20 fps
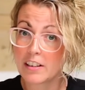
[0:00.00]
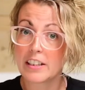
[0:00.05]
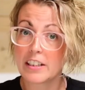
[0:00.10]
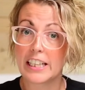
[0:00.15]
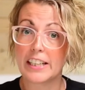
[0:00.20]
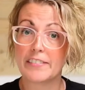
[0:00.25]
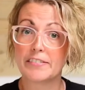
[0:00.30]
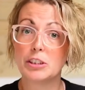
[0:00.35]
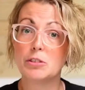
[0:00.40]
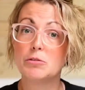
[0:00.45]

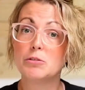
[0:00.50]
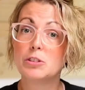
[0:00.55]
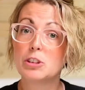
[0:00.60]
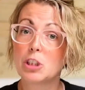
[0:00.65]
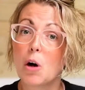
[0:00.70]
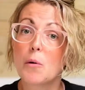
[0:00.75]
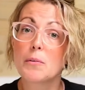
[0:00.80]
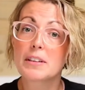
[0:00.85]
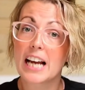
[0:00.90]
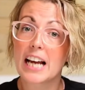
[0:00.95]
If you
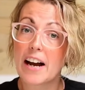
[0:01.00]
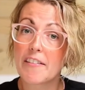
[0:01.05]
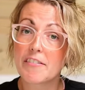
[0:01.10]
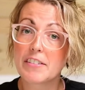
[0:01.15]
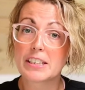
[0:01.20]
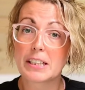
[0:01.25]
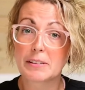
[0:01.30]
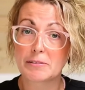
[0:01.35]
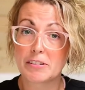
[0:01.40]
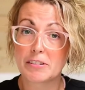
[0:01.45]
don't have
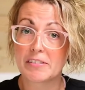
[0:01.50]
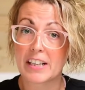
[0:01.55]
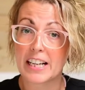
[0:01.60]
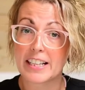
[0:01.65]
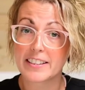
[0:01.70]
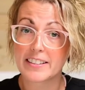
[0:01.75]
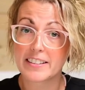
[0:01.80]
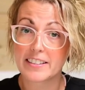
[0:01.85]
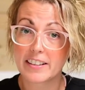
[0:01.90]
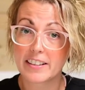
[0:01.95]
enough
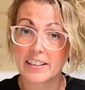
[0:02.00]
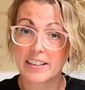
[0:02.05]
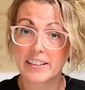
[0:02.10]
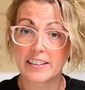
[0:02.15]
events,